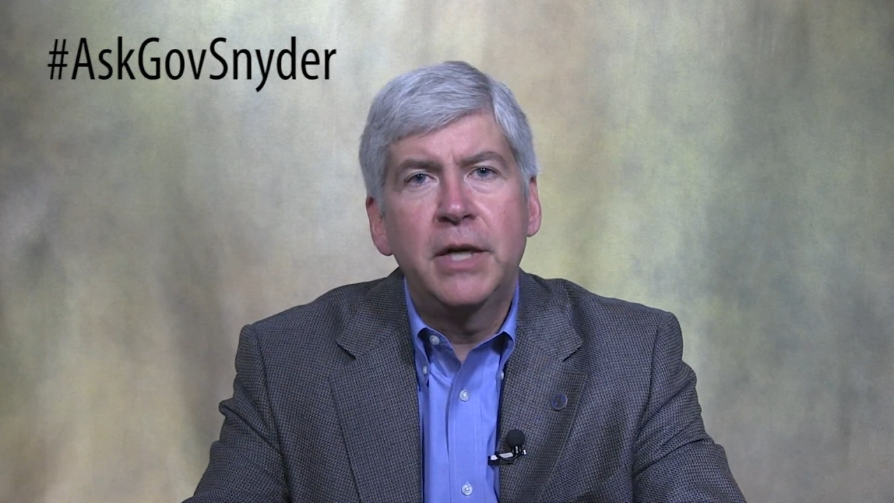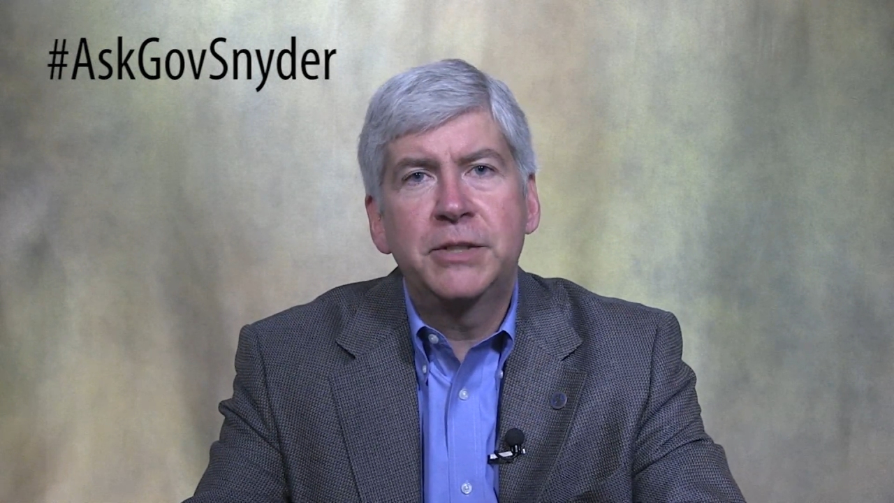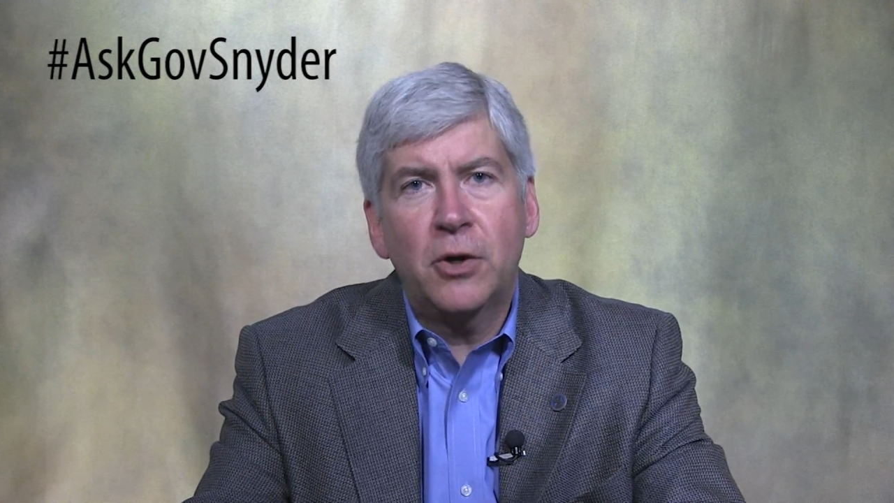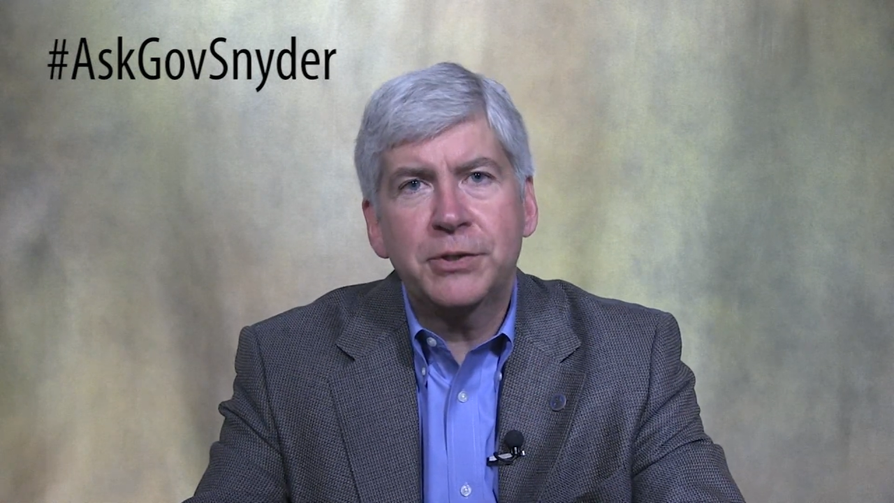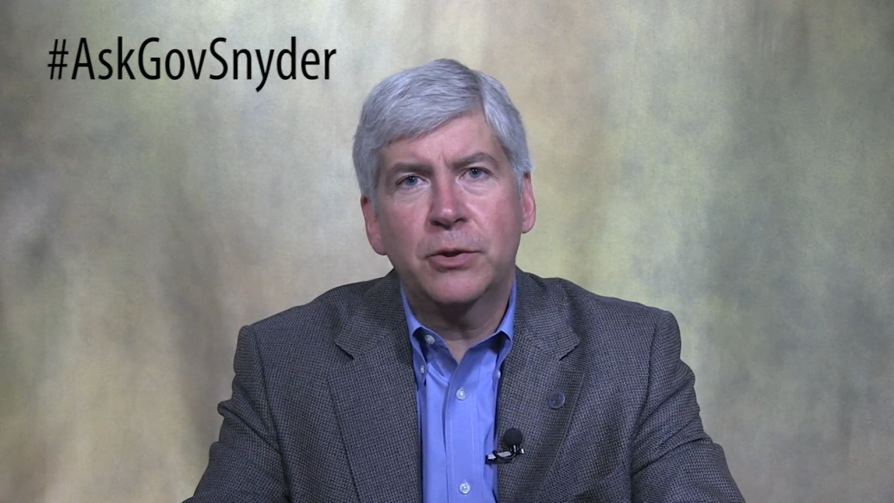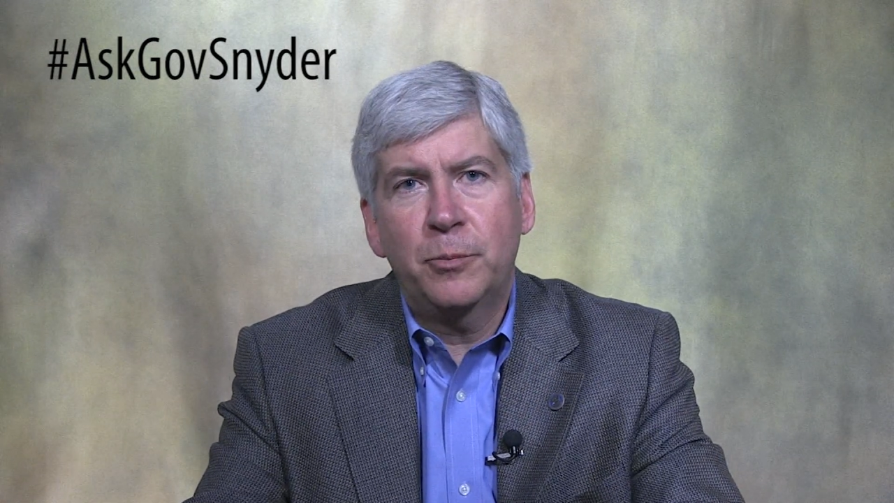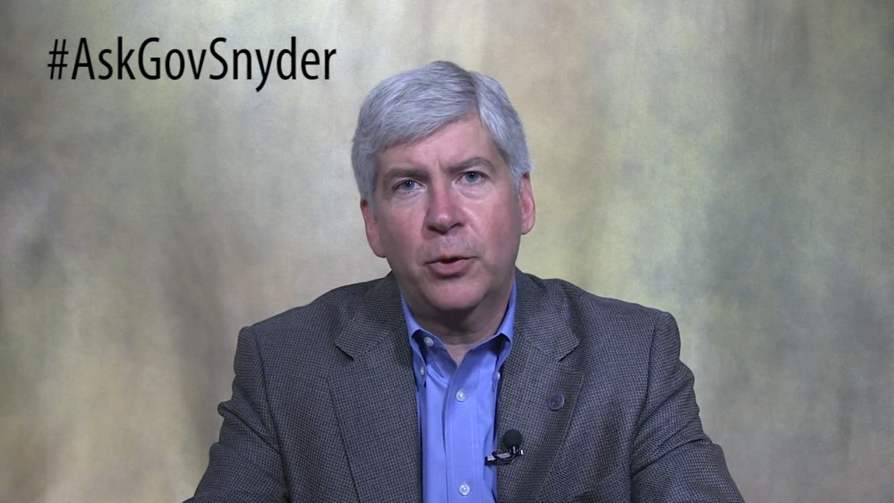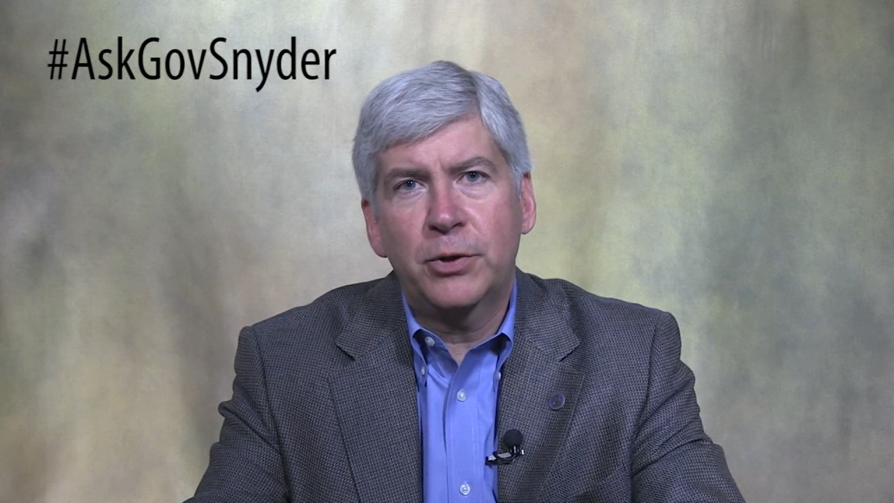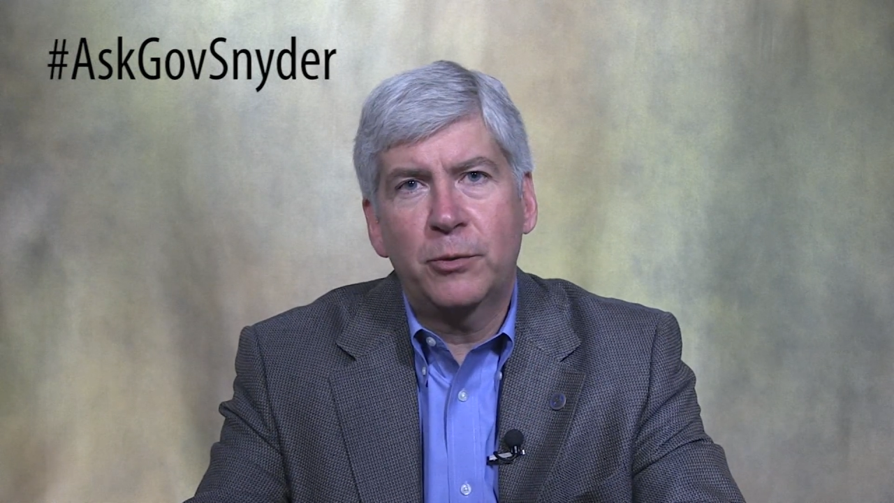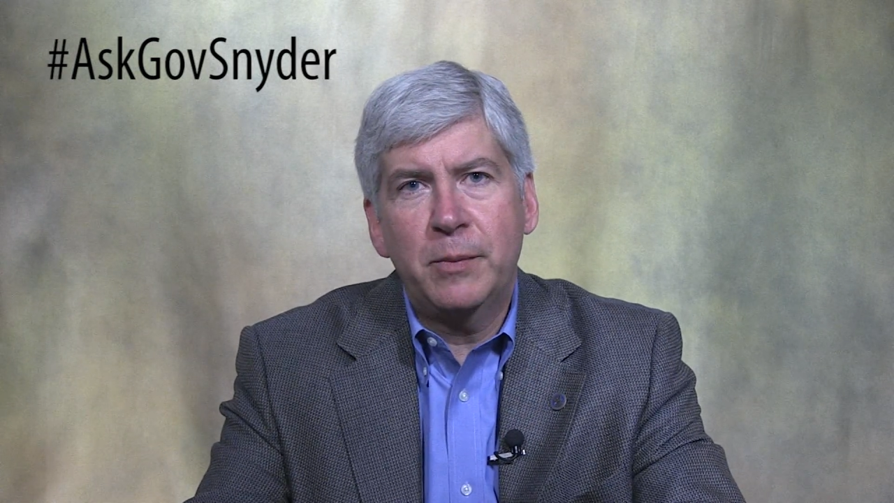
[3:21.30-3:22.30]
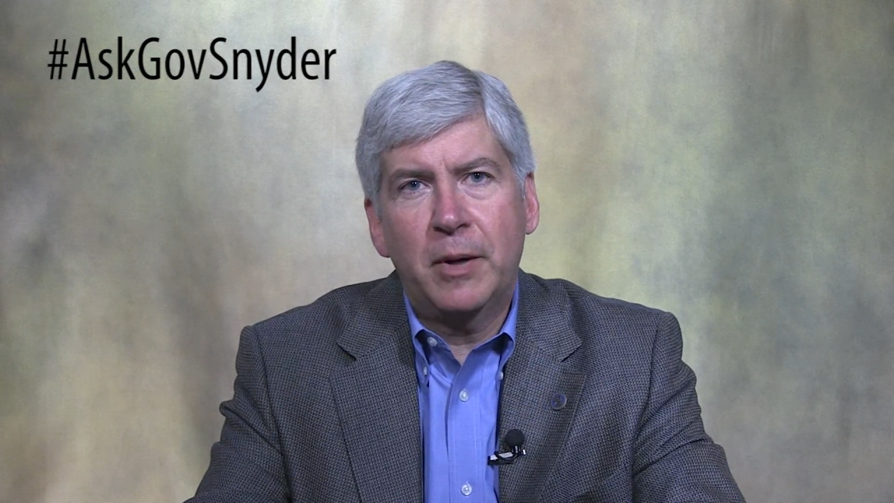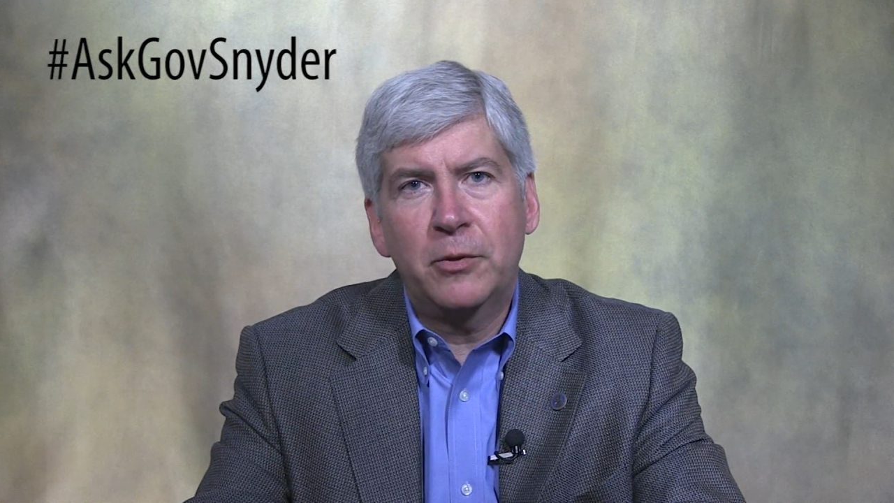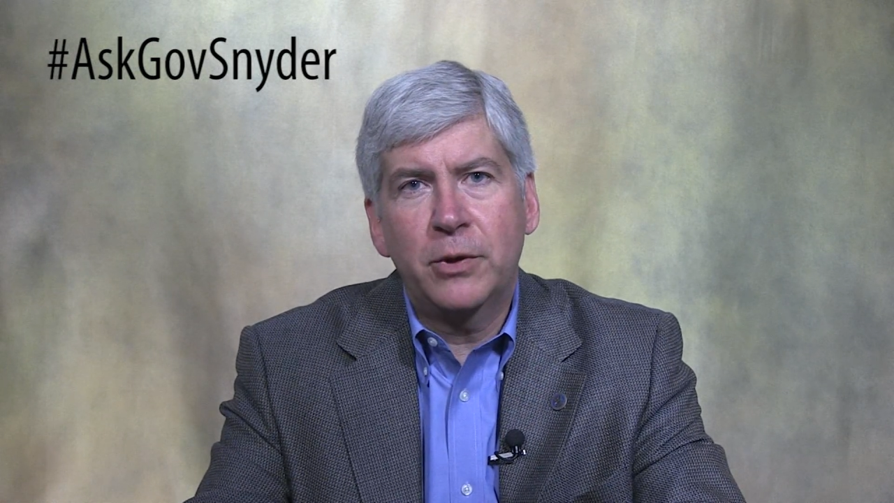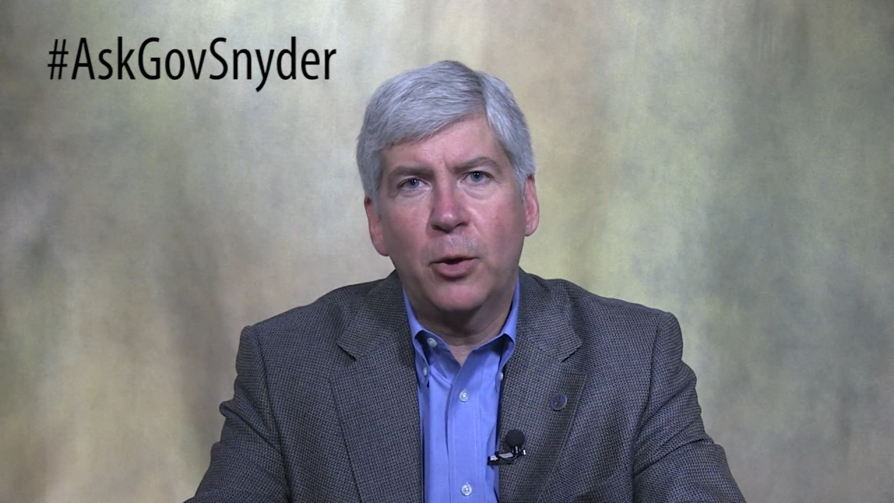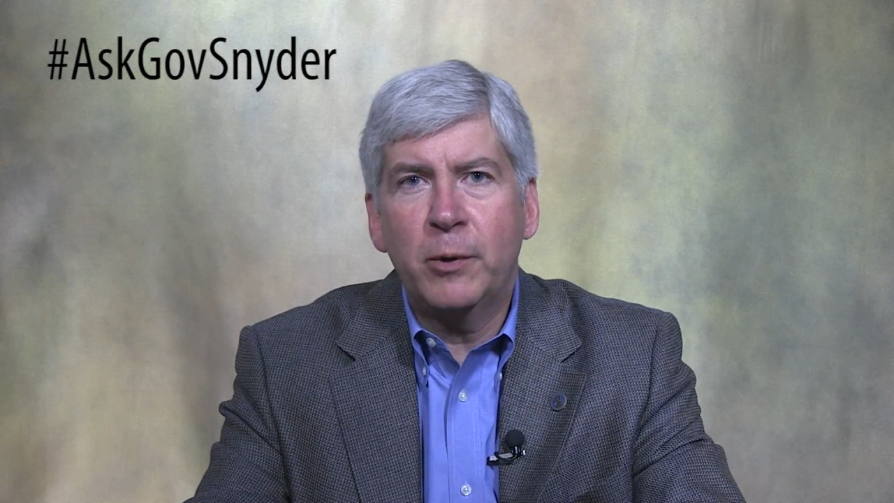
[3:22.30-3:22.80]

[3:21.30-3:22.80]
It's also important to remember, though,